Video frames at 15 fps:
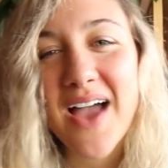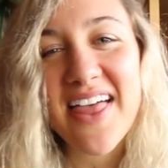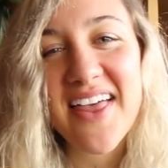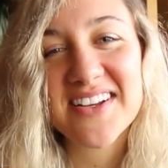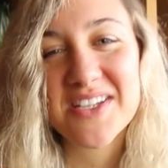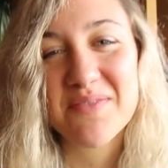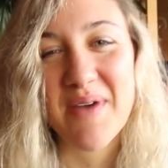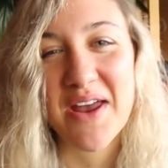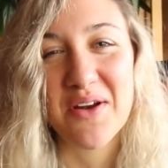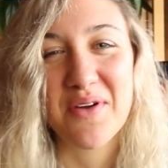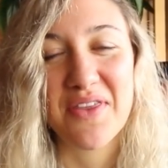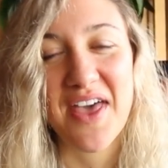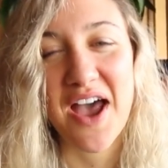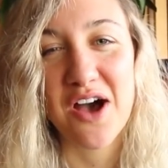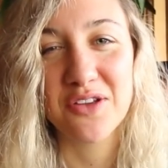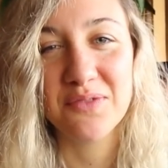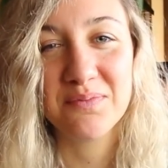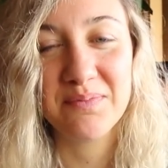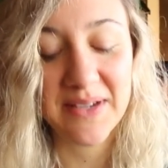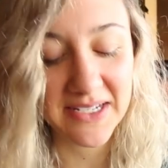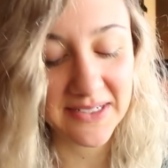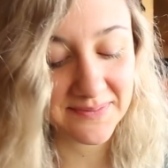I liked it better without,
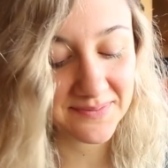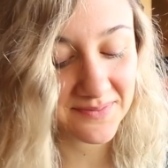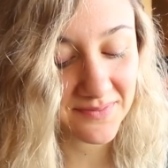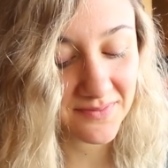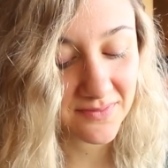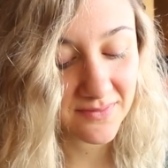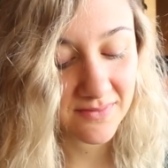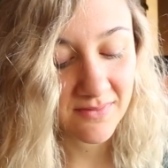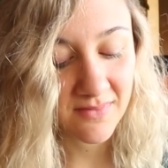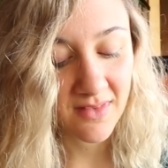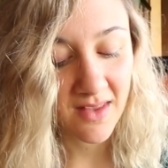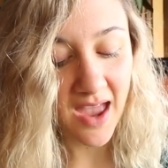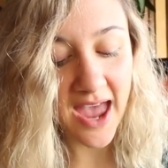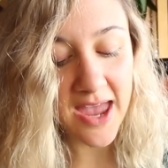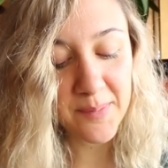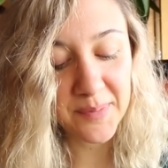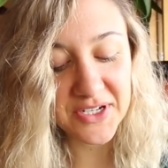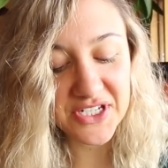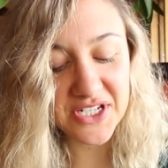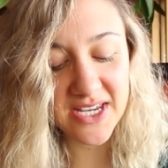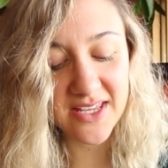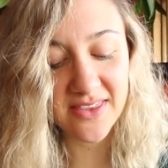but I
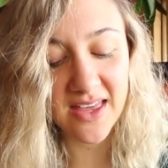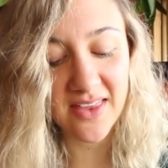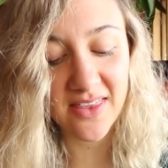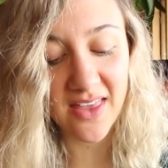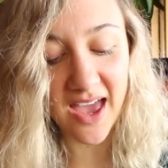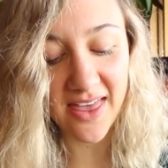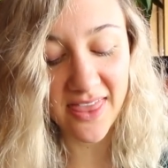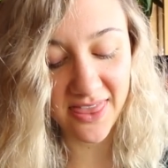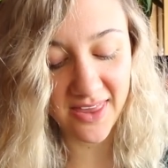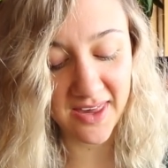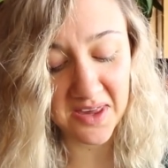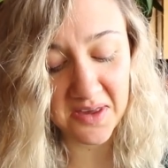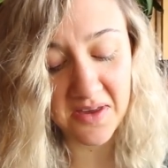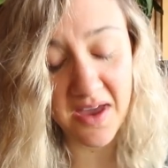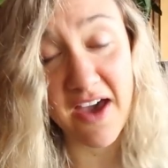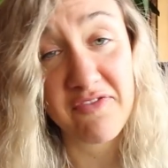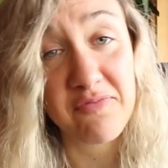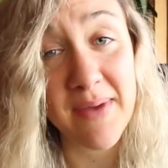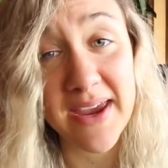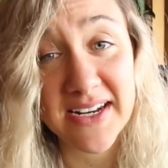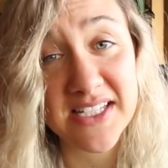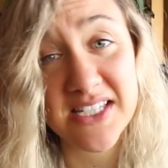appreciate that they have
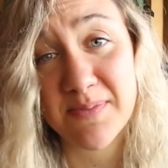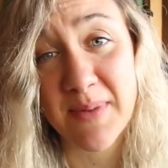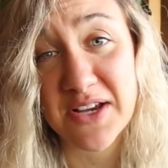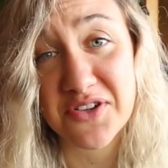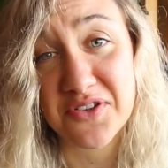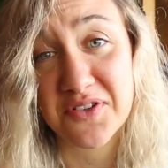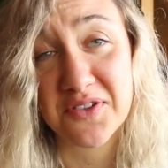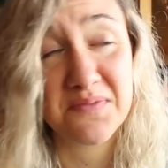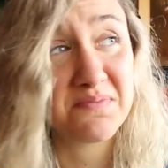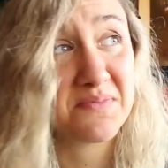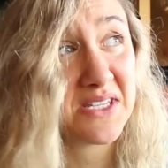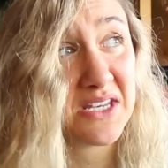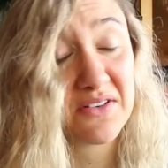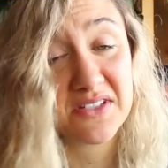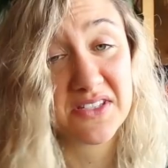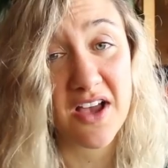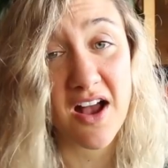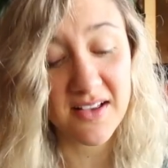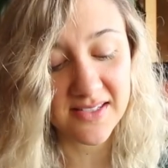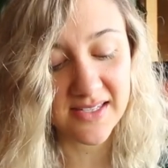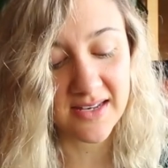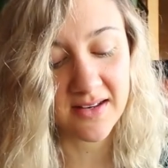made a special secret
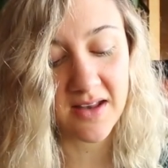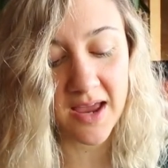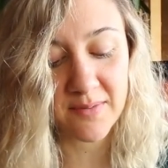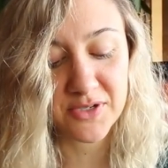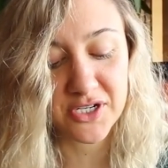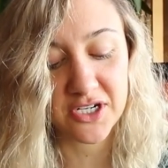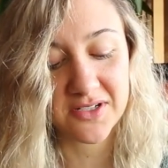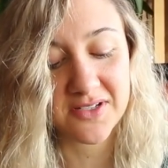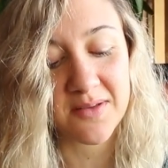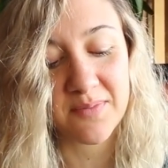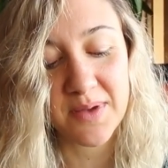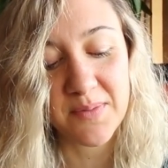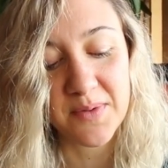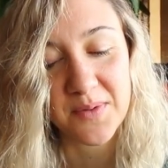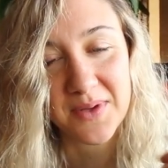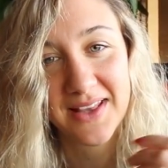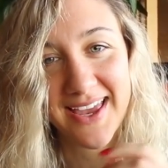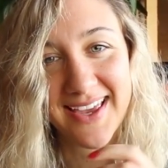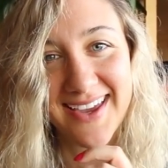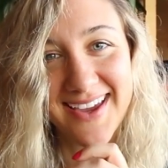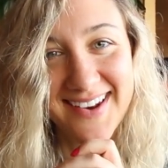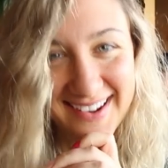sauce, and I'm sure some people would
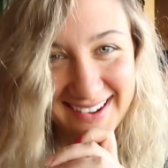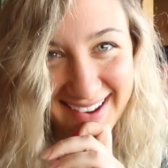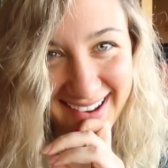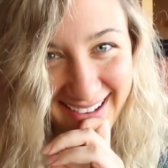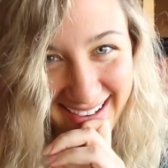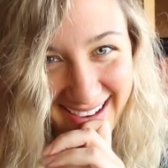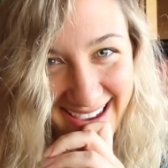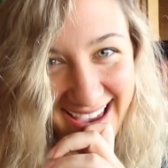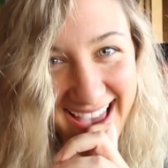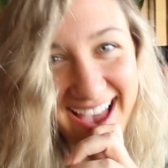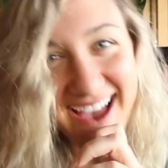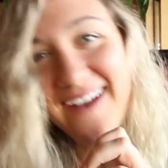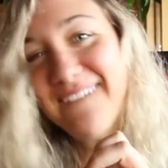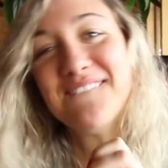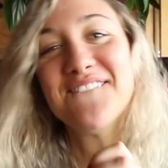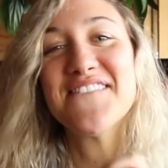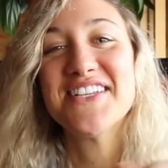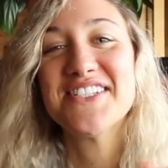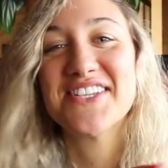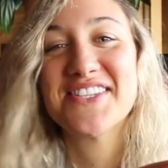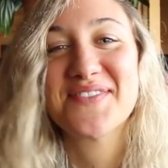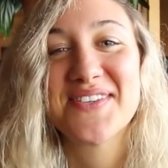like it. It
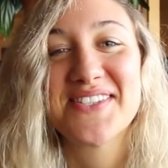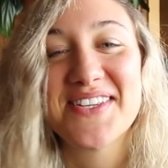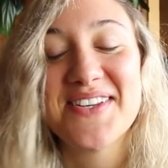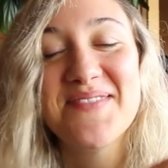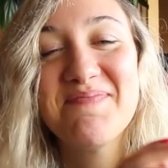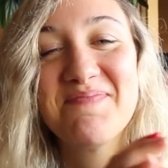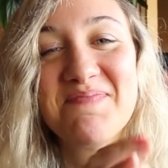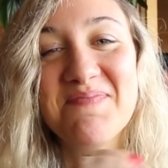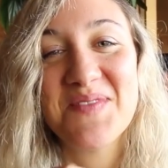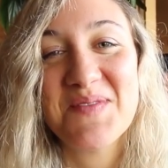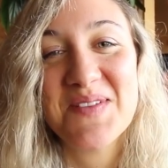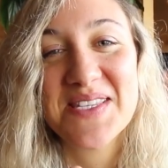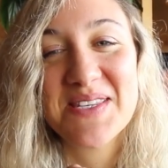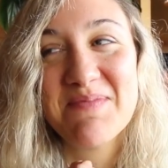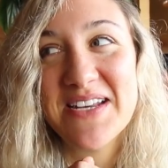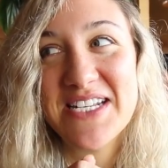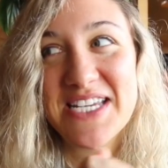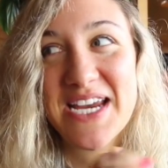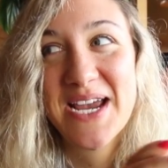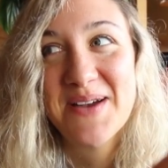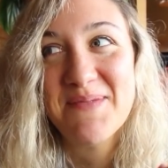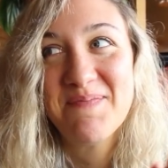just wasn't wasn't my
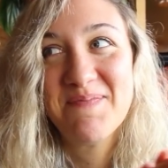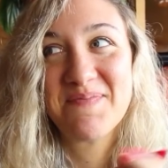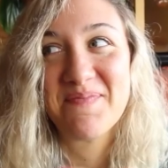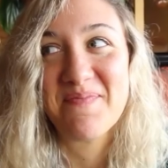jam.